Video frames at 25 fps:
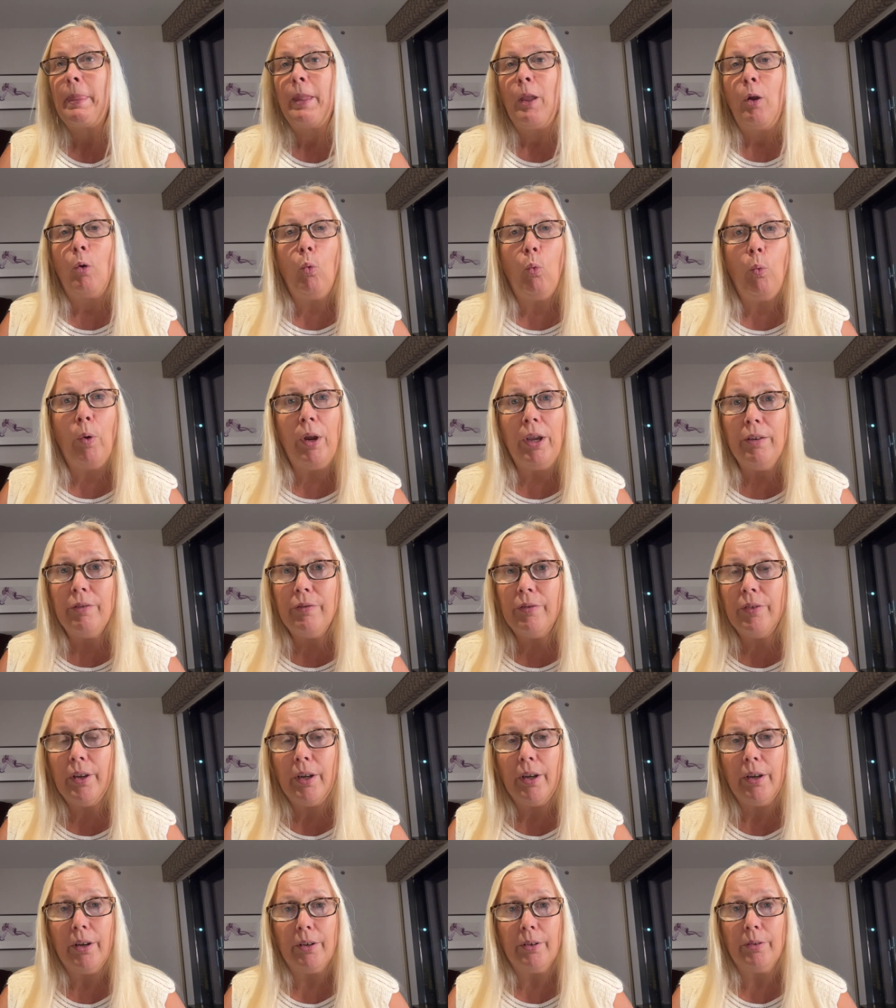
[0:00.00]

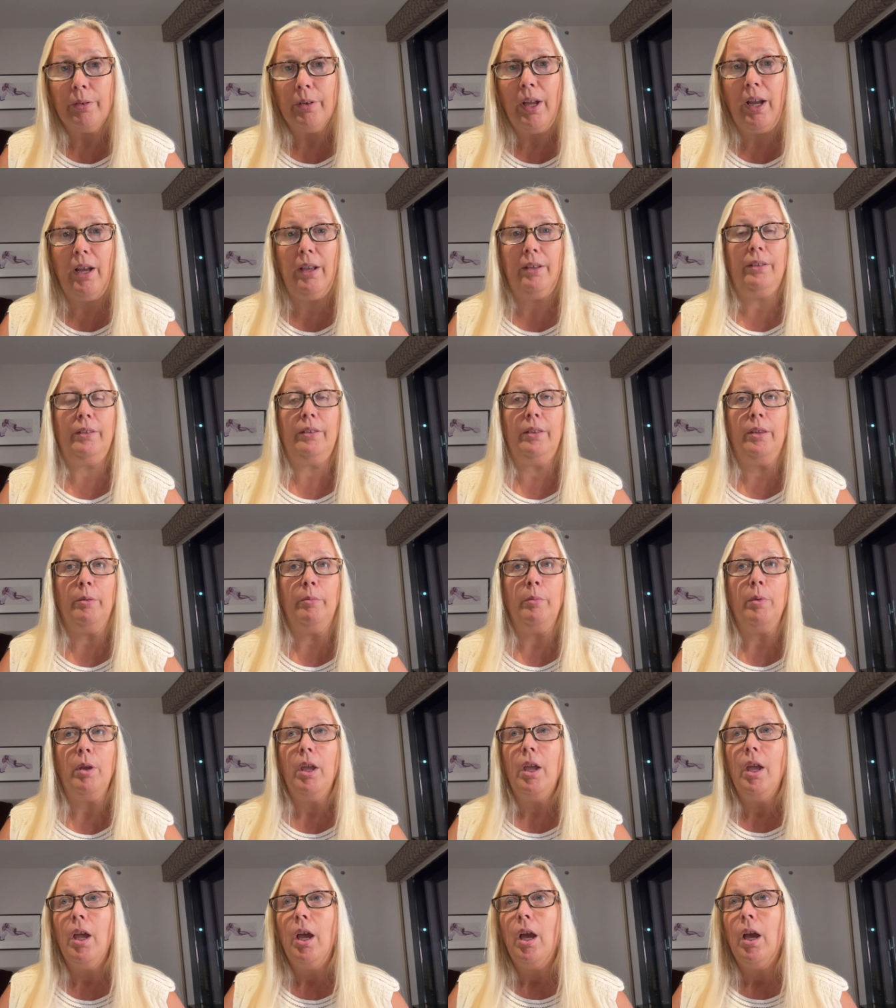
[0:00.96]
Wayfair has them.
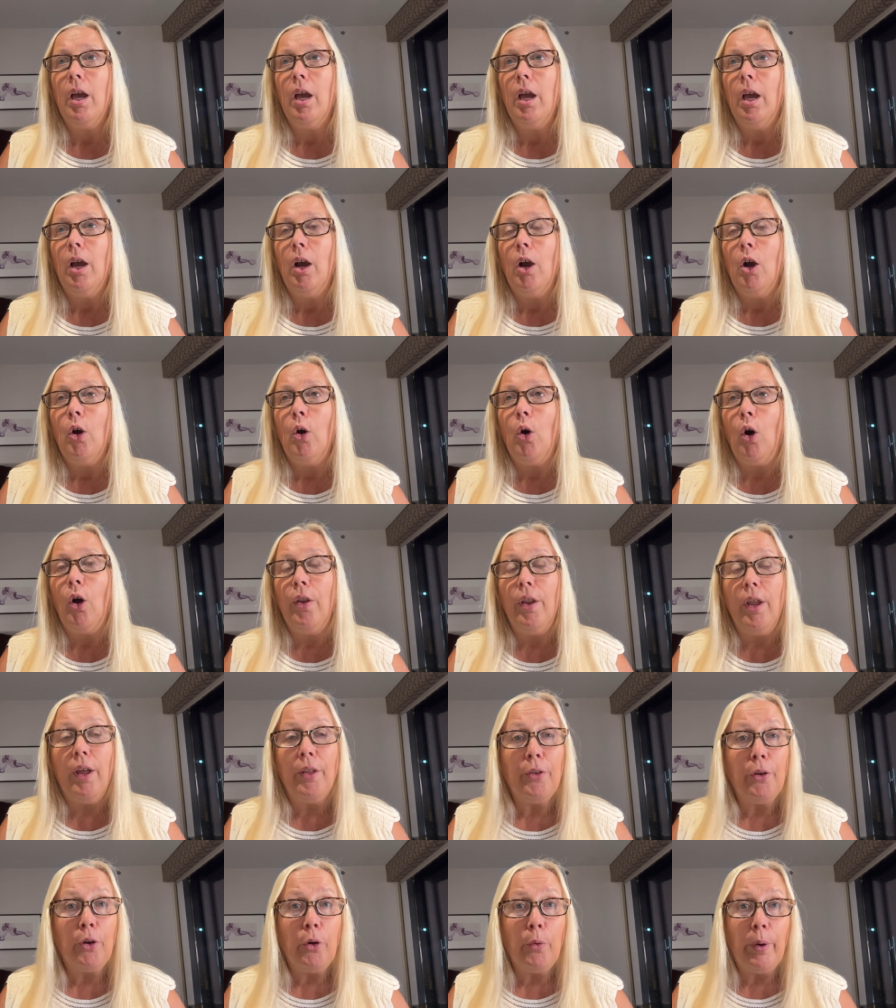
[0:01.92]

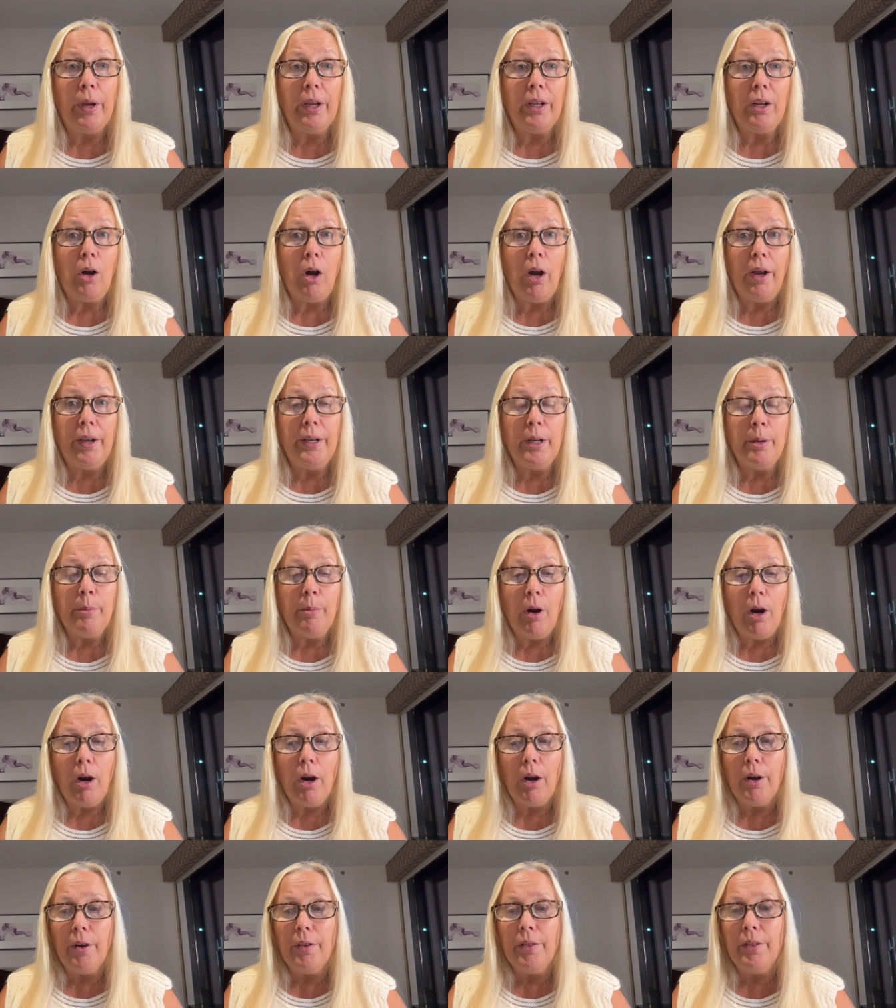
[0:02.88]
Another great item
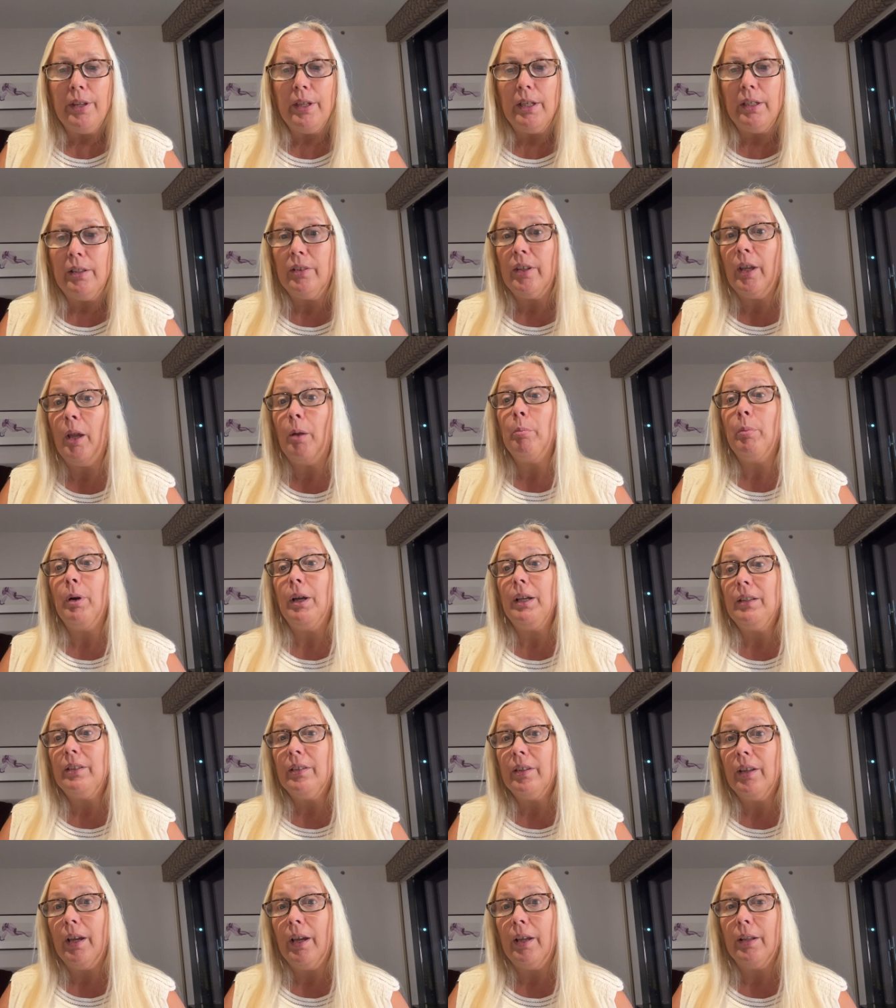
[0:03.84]
are the 10 by
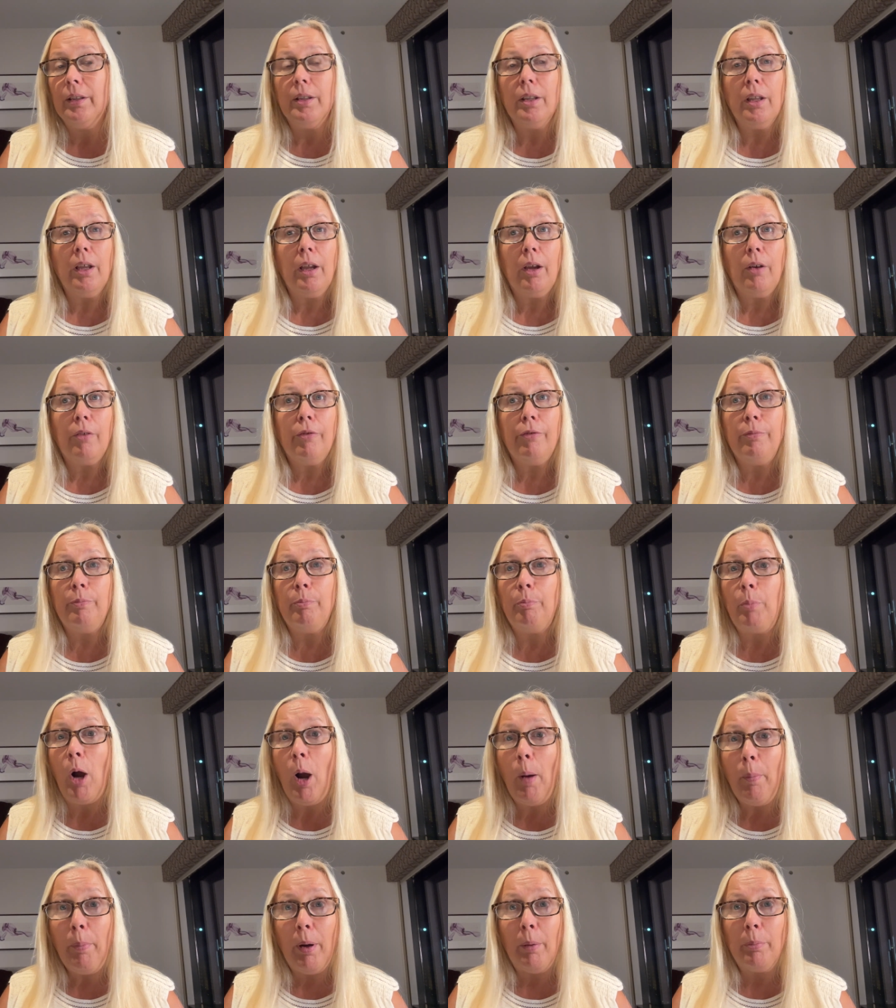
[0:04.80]
10
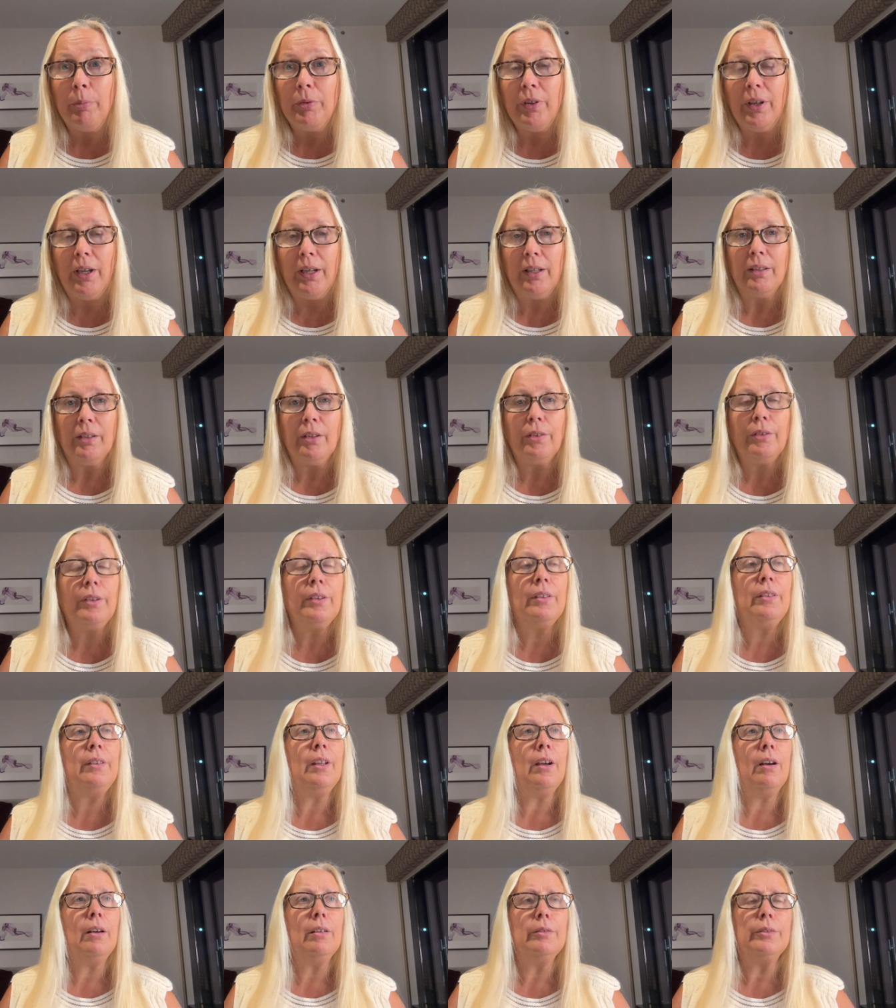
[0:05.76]
pop-up tents.
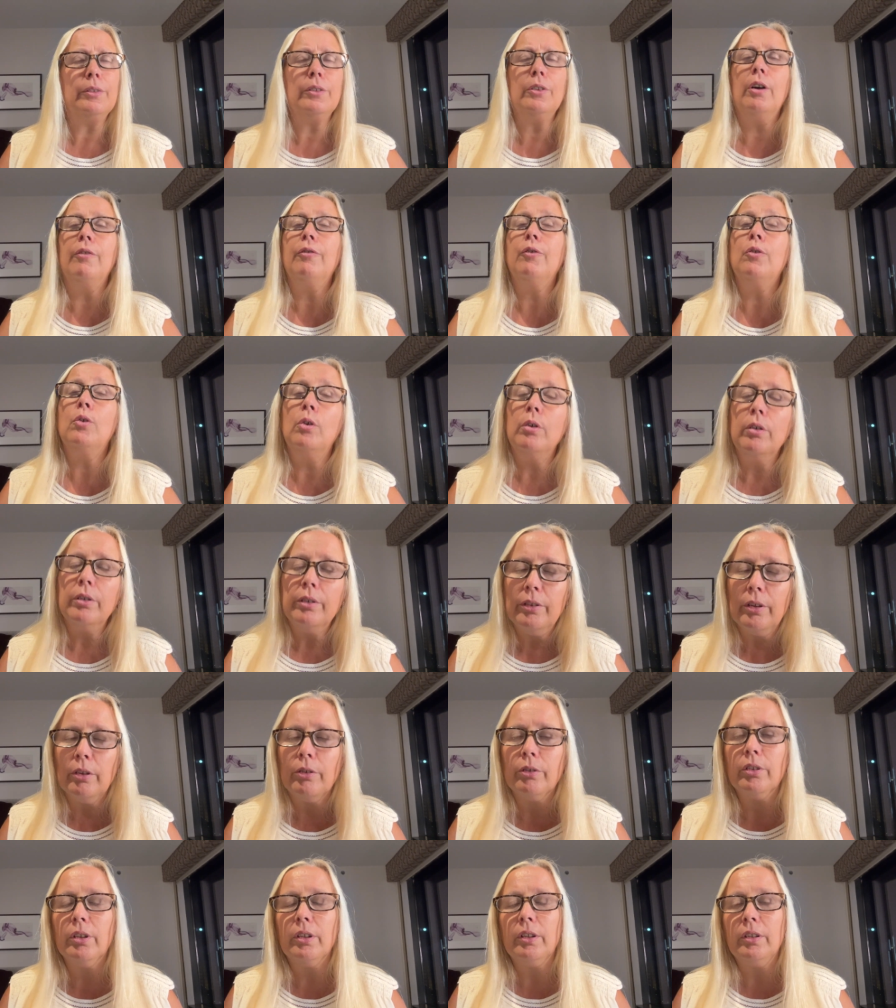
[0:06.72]
Now, of course,
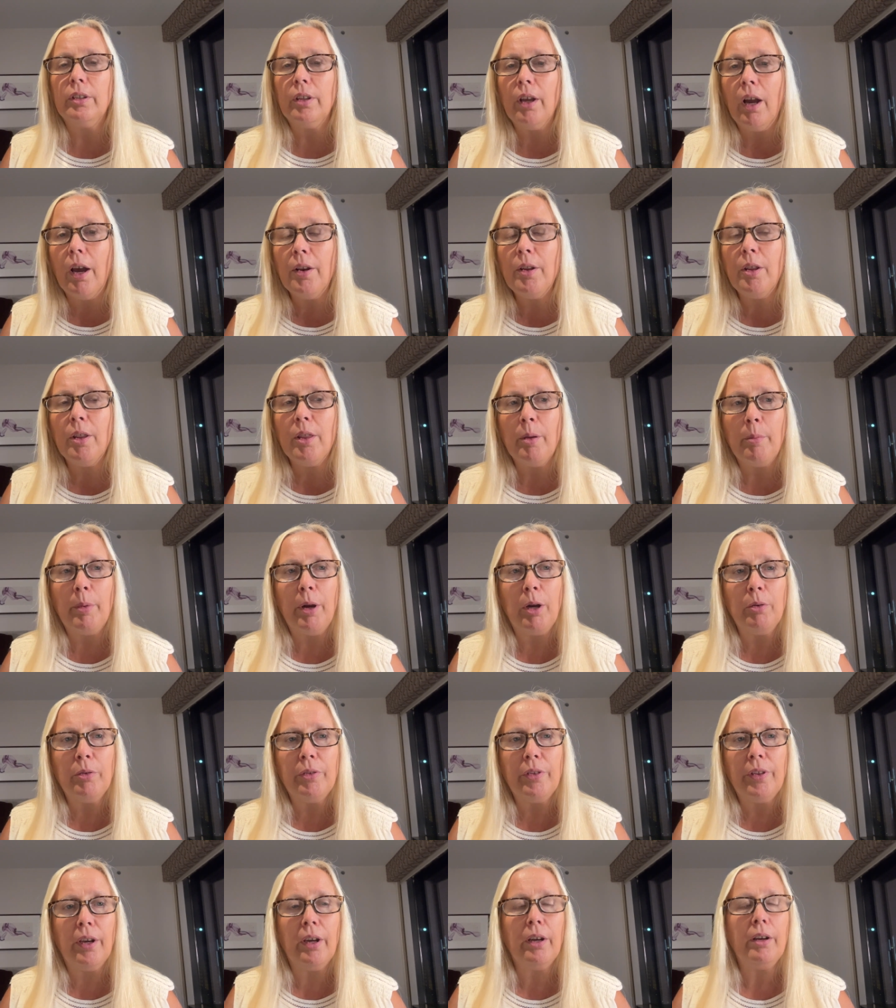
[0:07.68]
there's a ton of them
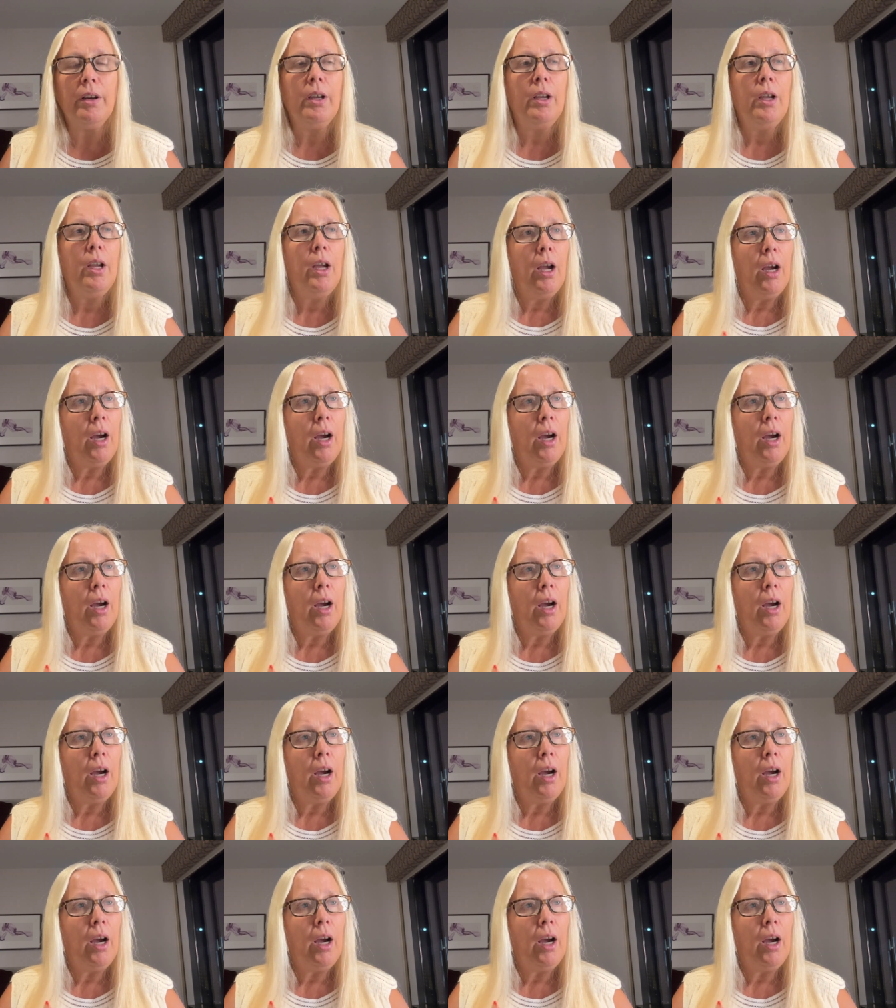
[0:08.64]
out there.